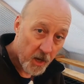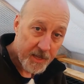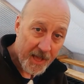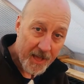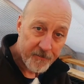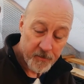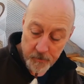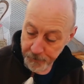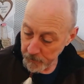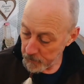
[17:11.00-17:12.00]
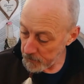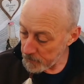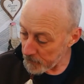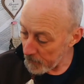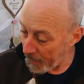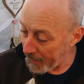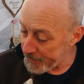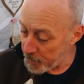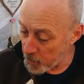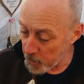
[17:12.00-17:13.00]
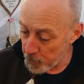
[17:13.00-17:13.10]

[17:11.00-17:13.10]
I have, and you can